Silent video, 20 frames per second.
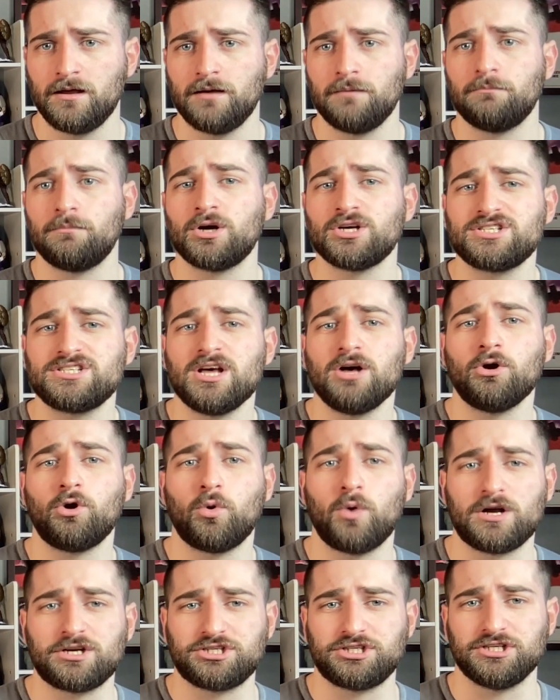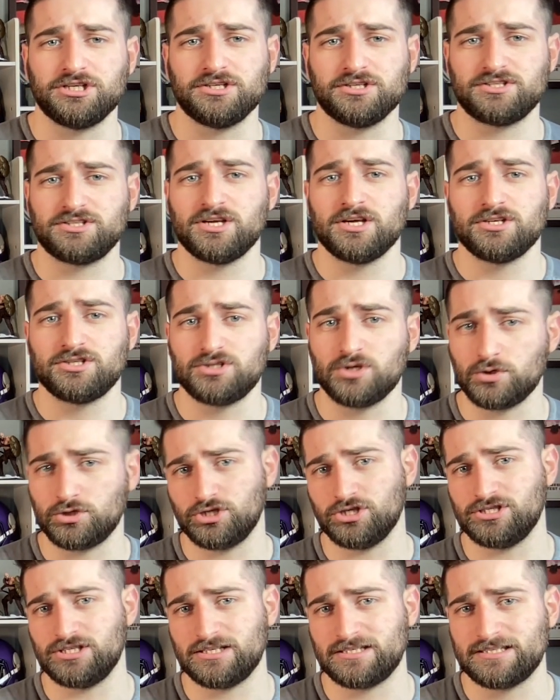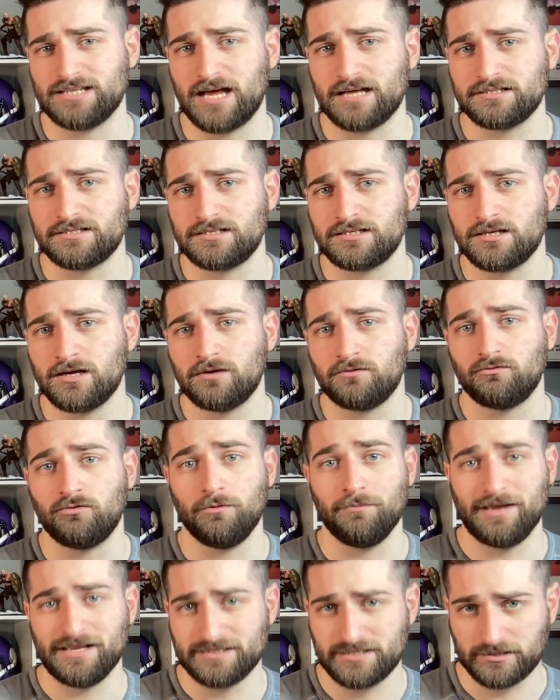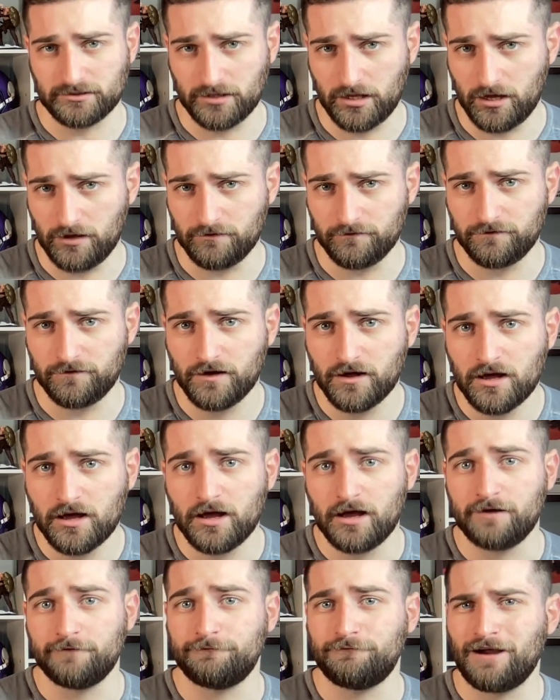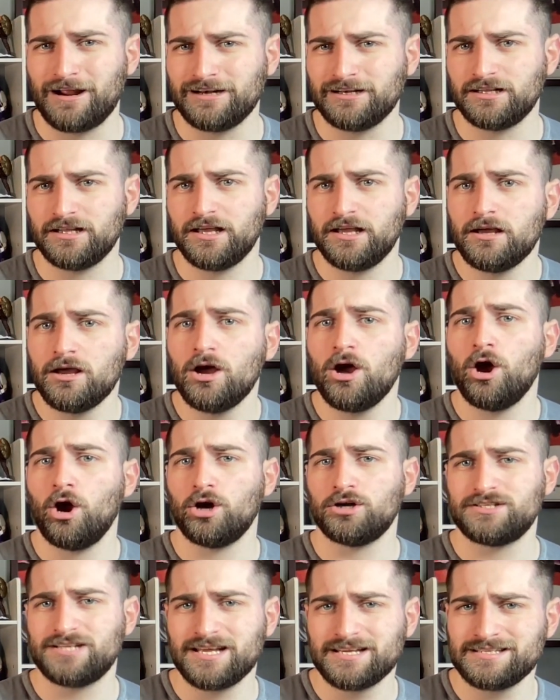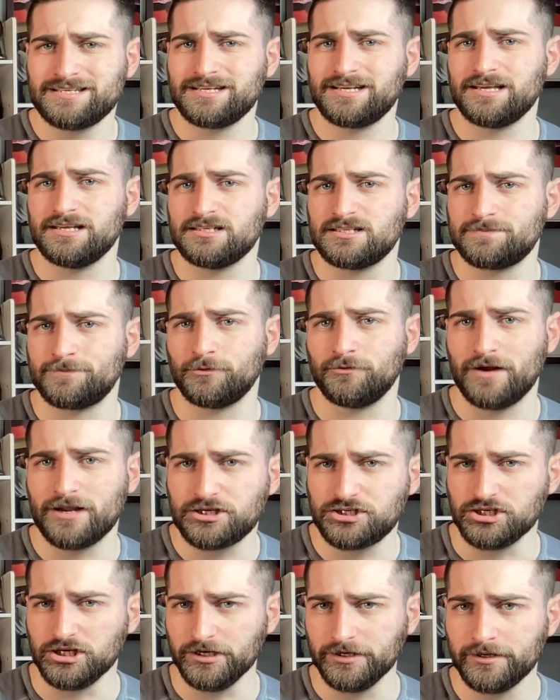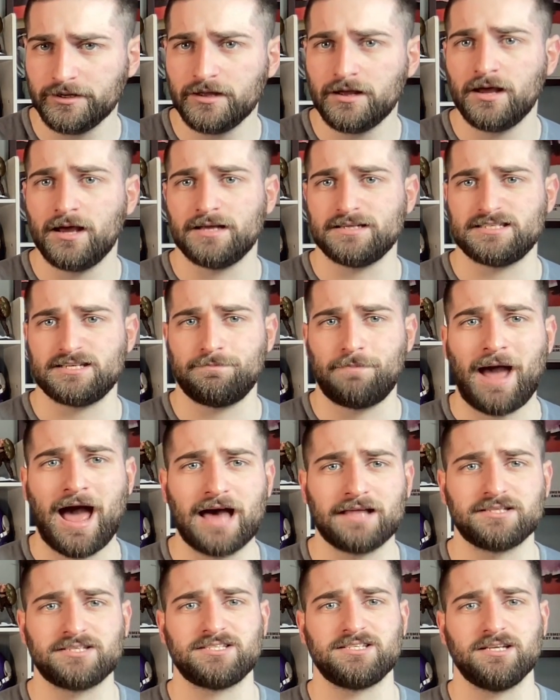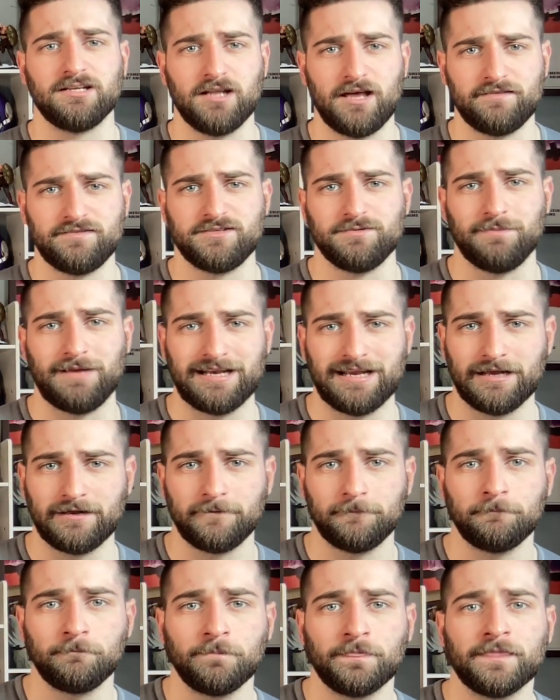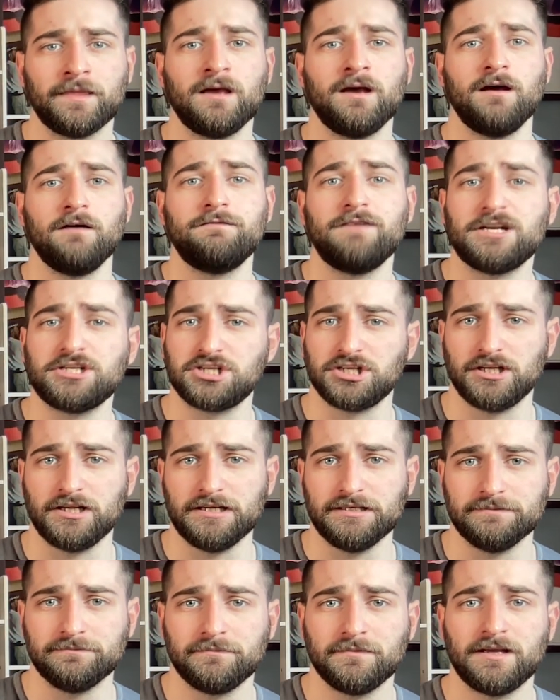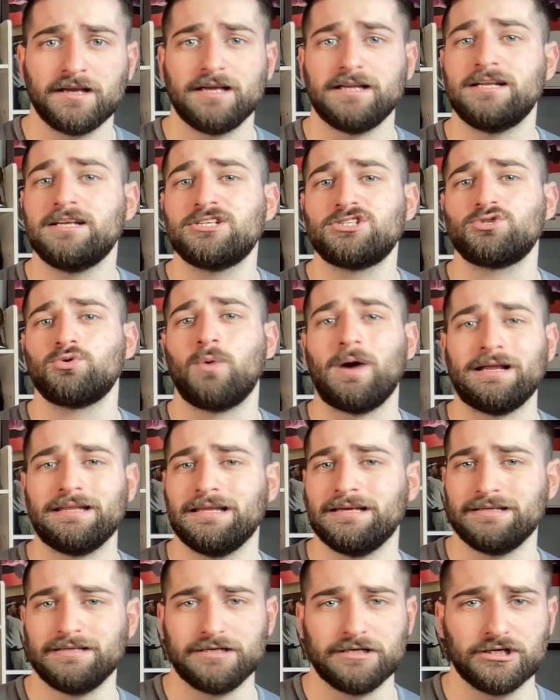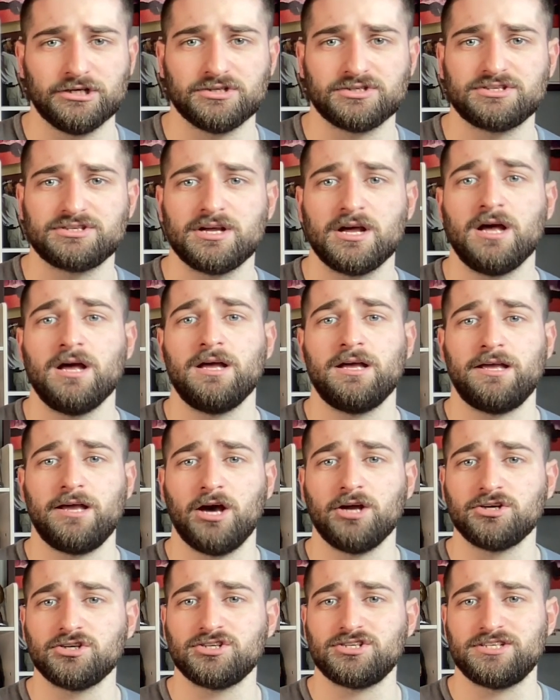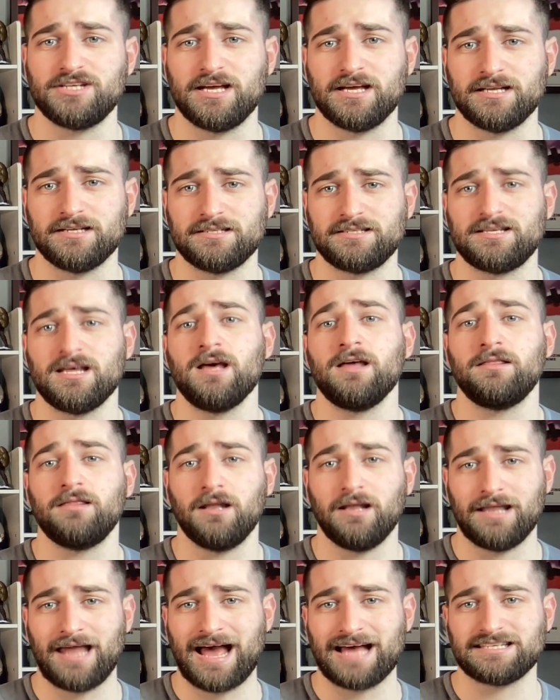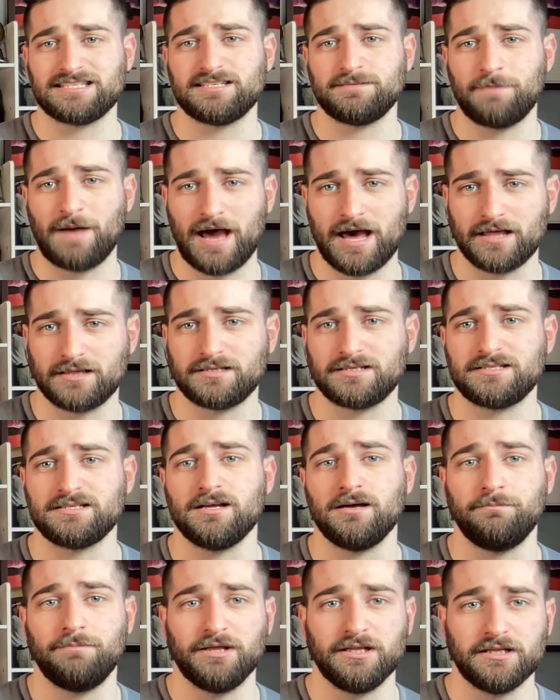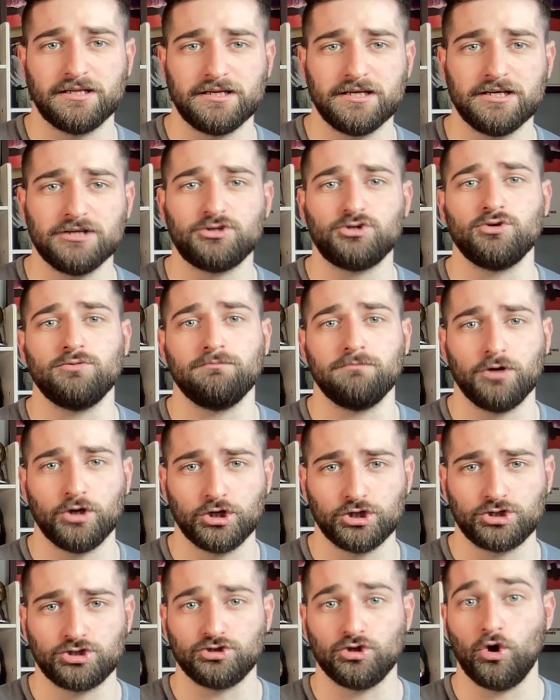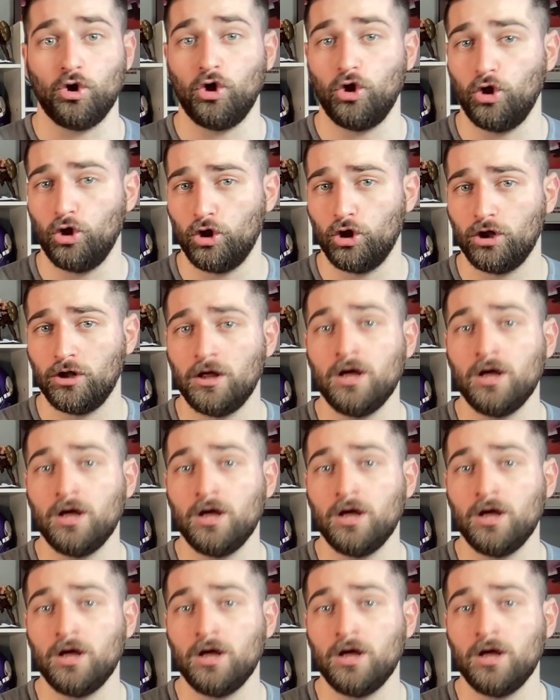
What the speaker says: Marcel questions social success, romantic love, and finally, artistic inspiration as the paths to life's meaning. Eventually, in his twilight years, he understands the last path's ability to merge the whole,